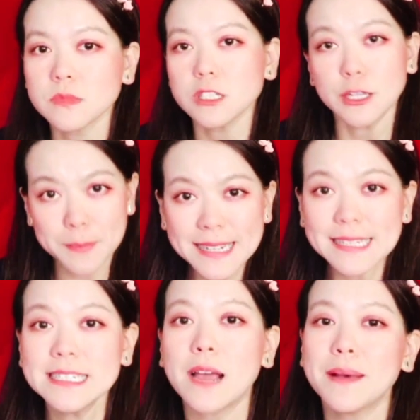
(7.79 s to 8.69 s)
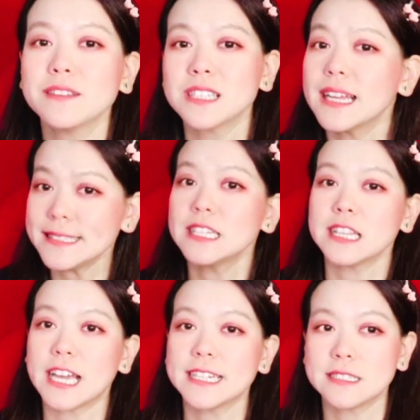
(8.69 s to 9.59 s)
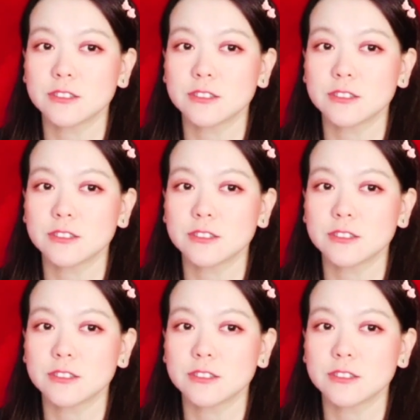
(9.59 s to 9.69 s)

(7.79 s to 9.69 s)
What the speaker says: Spending time outside in the light is a